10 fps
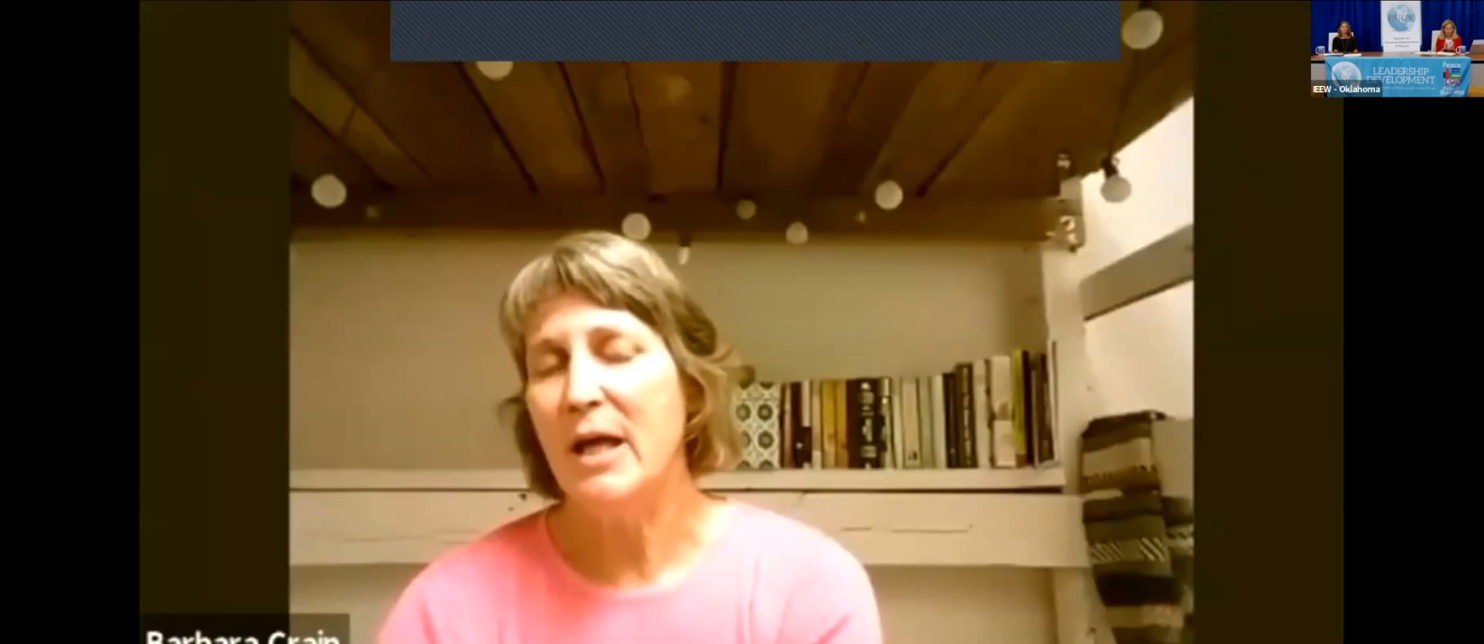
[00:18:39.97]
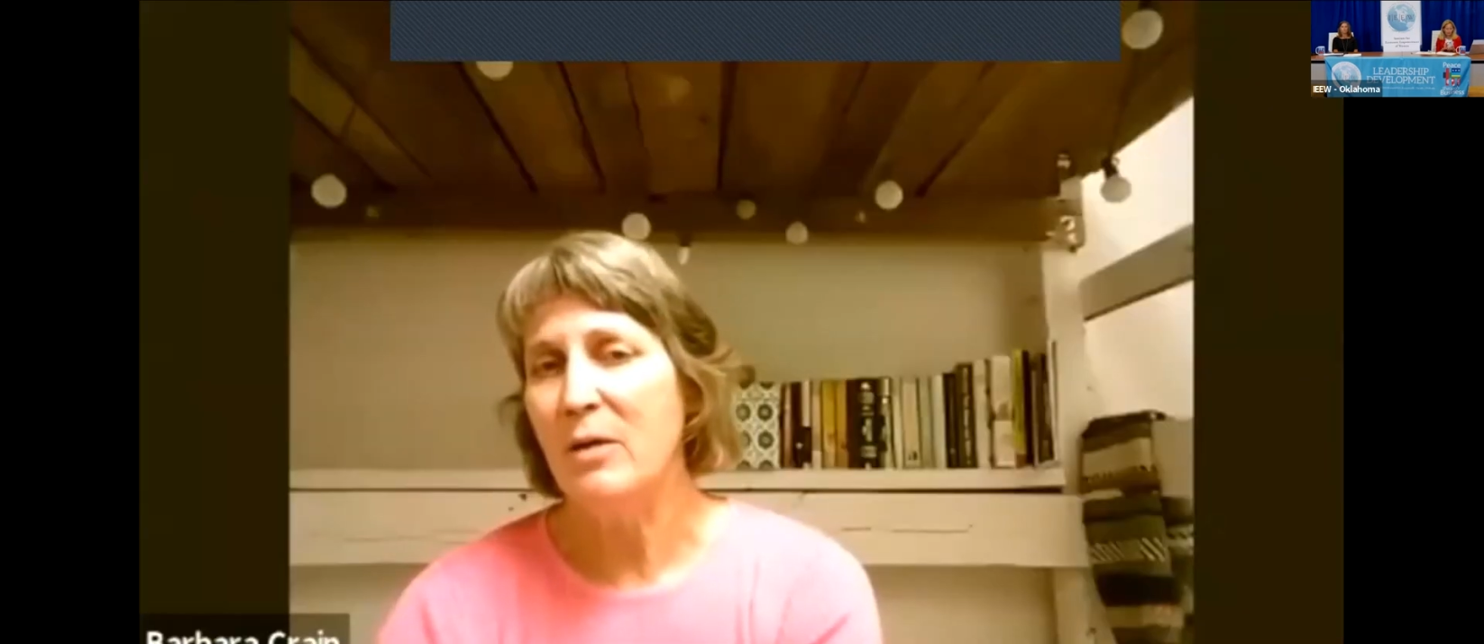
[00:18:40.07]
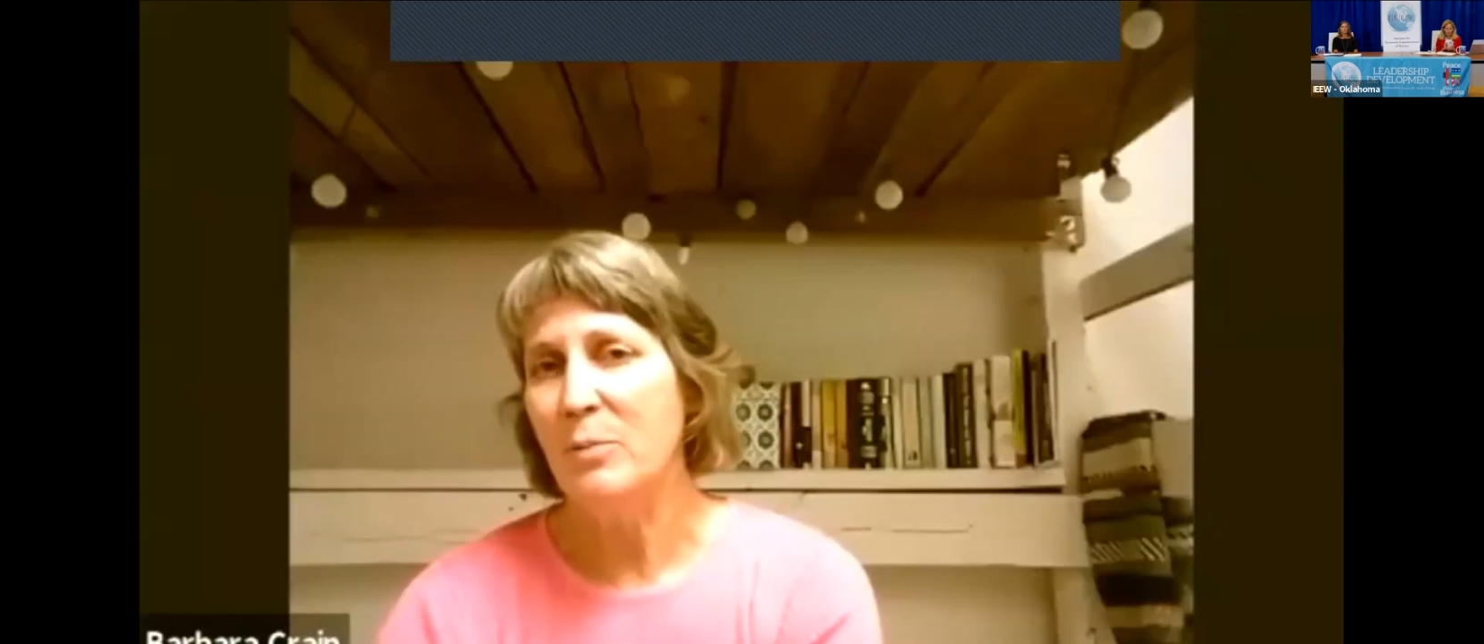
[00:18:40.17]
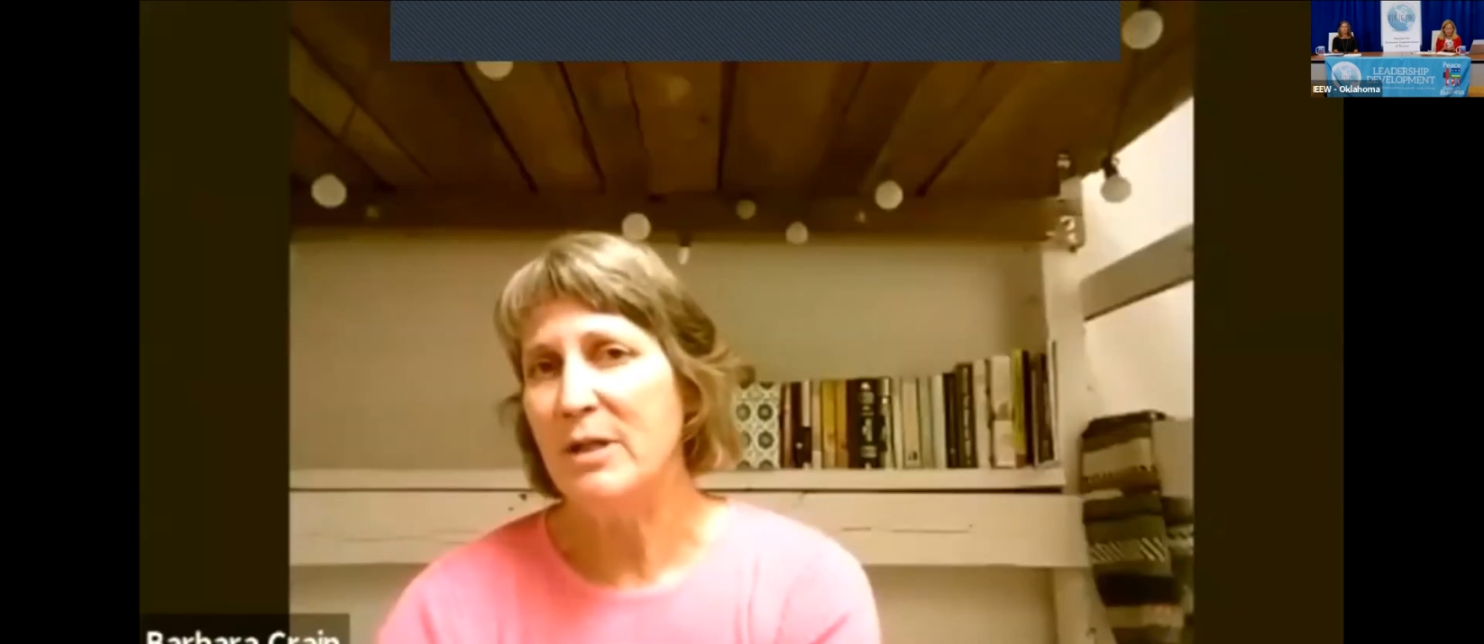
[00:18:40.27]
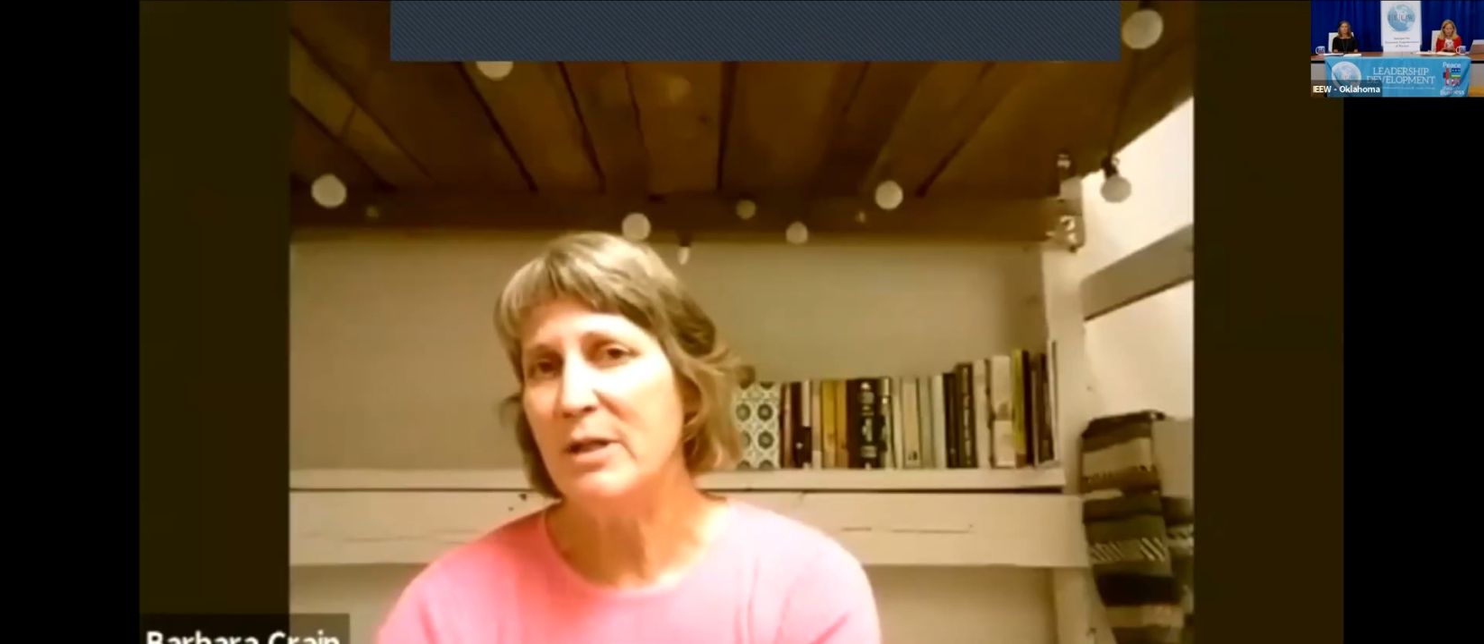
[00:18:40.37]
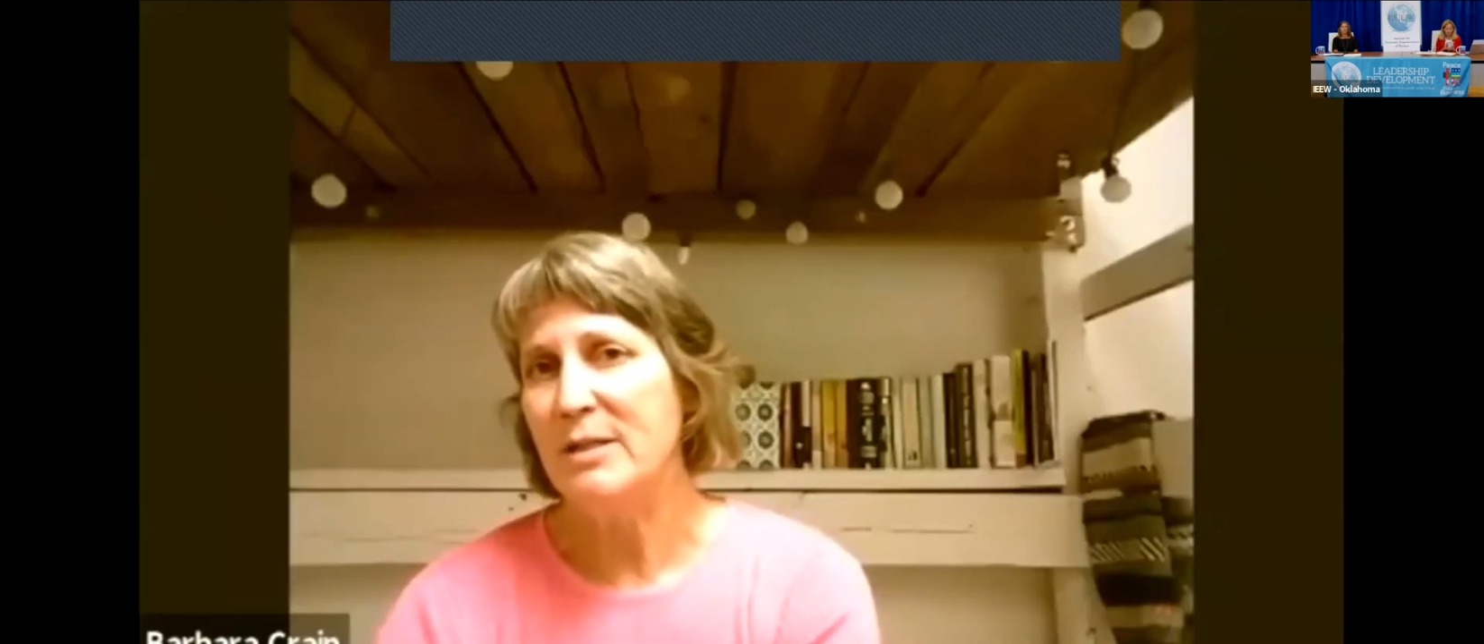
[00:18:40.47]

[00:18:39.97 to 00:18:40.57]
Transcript: helped